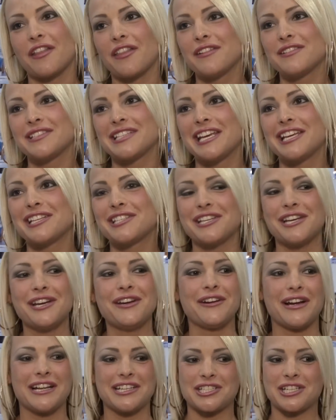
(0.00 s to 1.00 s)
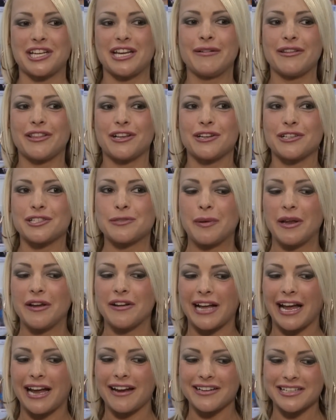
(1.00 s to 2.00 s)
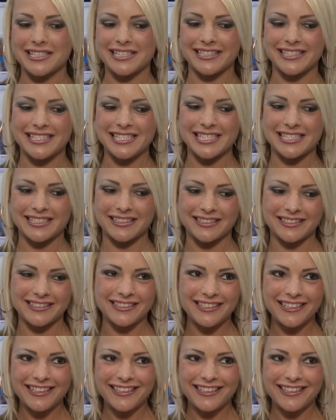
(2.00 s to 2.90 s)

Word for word: of those here too, actually, with the cosplay characters. And